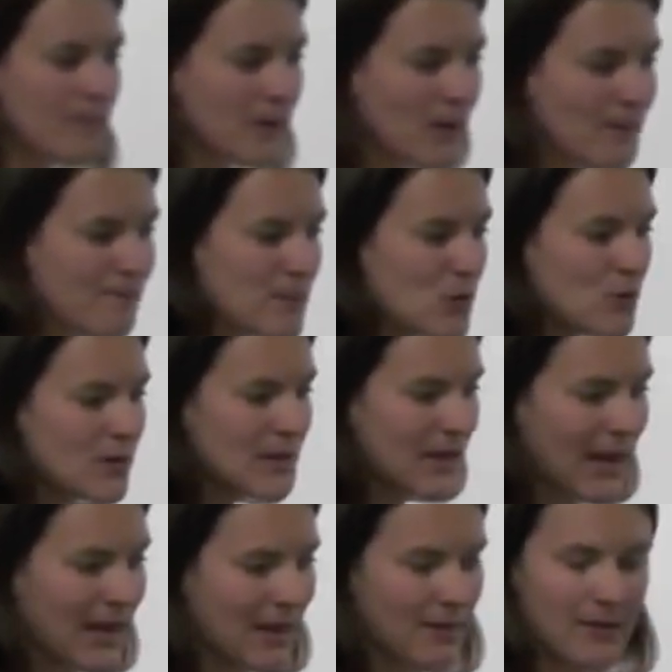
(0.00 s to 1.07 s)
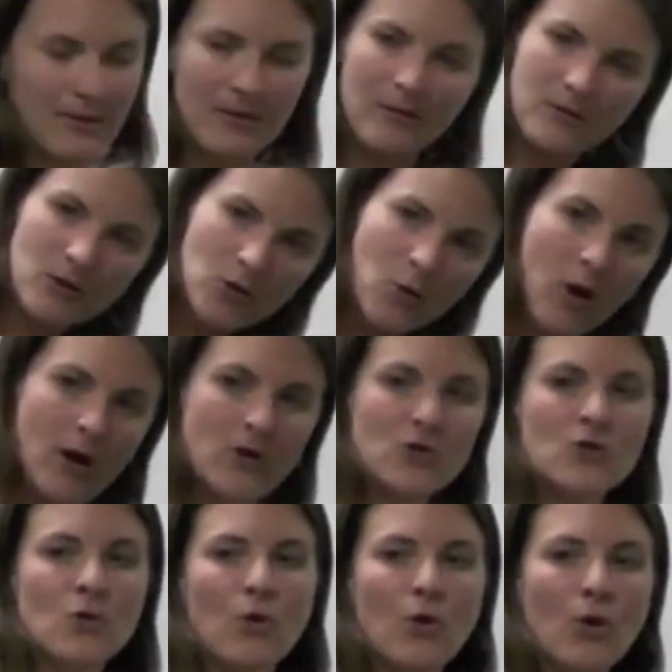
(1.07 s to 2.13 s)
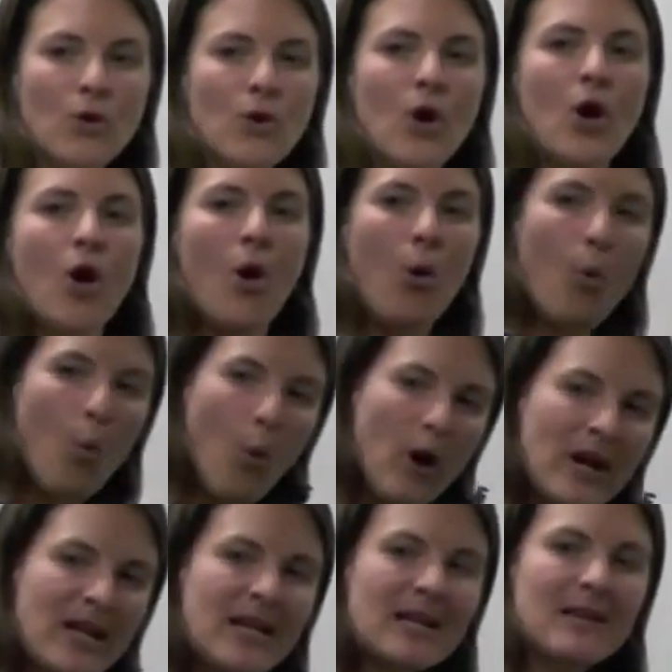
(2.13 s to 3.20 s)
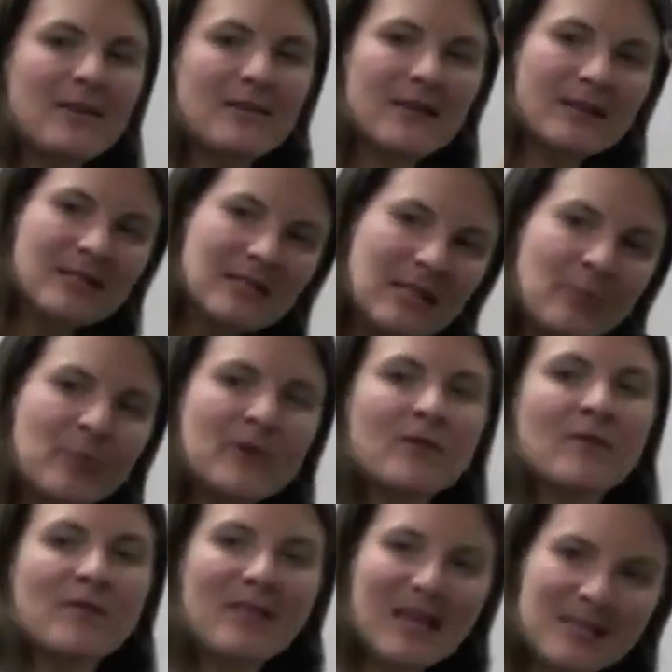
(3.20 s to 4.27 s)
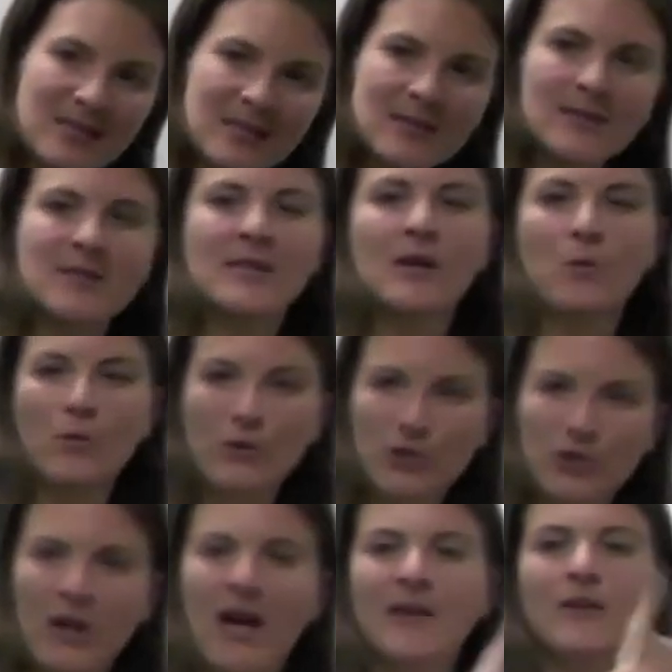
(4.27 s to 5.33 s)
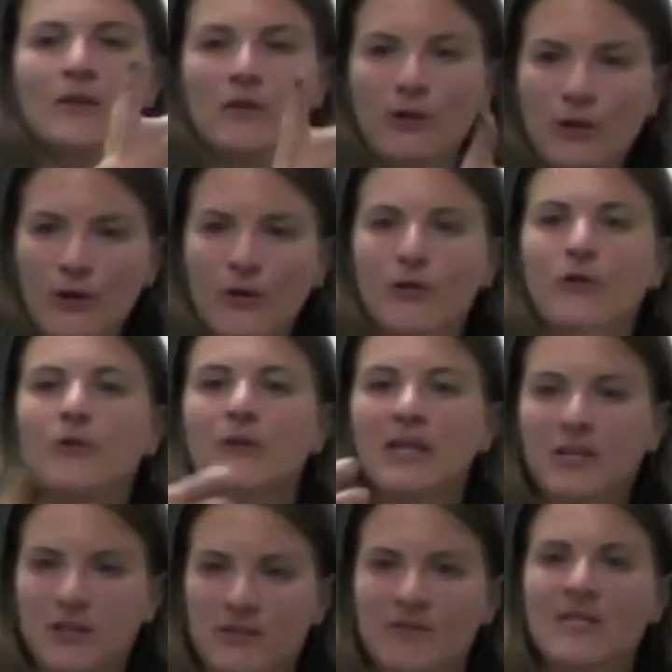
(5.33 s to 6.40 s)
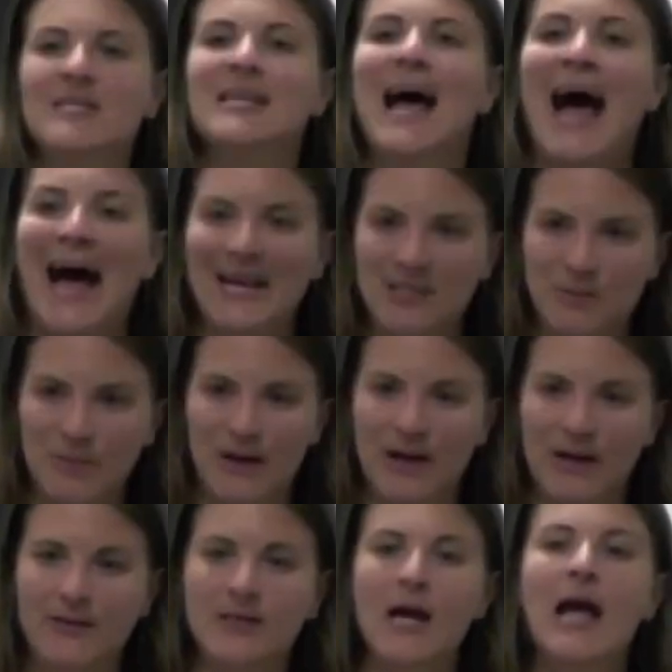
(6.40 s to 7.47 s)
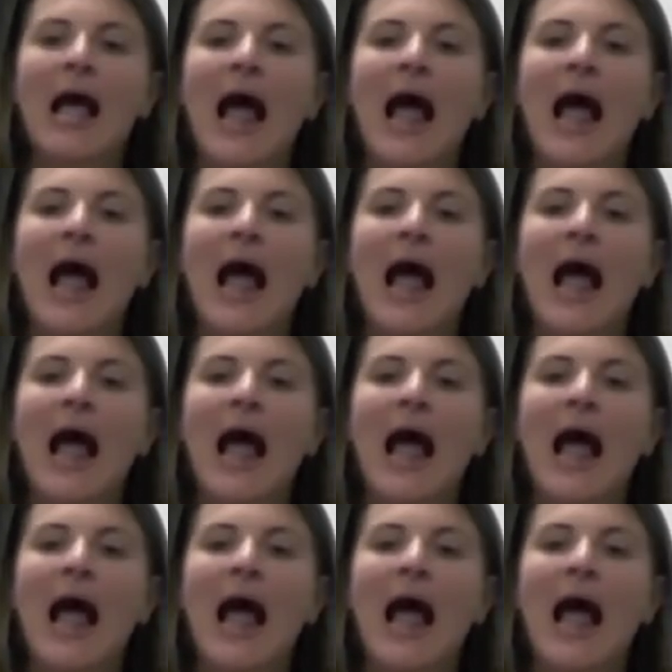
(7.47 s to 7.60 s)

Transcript: communicate to our soul what the deeper lessons that we're trying to learn through each of these aspects.